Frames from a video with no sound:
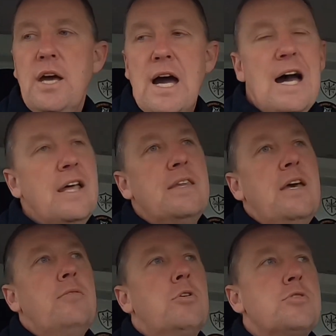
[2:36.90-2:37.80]
And
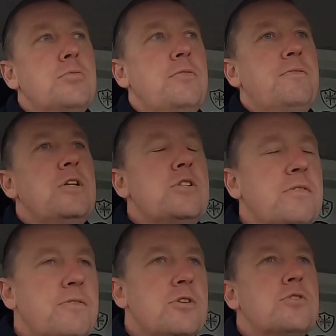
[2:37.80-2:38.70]
then once we finish
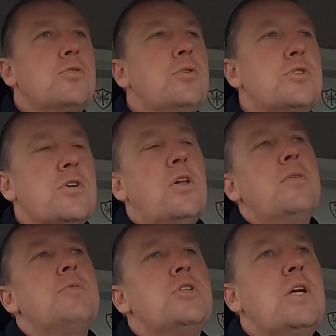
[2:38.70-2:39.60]
the first cuts, all
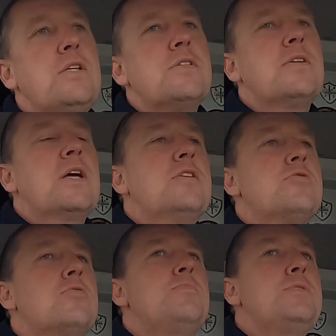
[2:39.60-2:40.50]
the machines will get
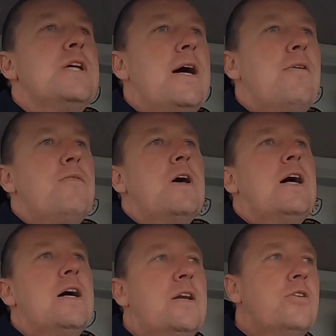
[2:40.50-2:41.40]
stripped down
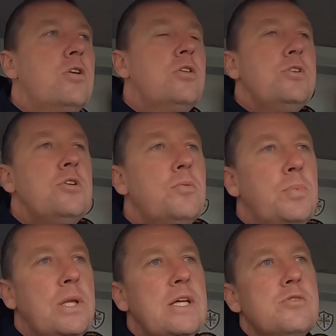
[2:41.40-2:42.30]
and all the new
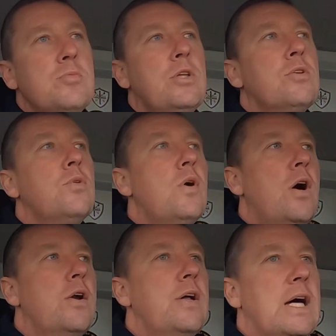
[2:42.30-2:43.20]
blades will go
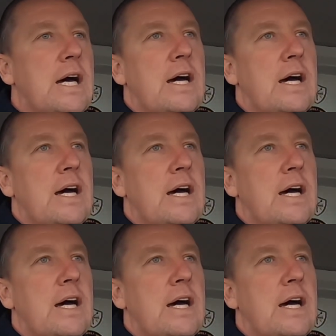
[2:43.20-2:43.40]
on,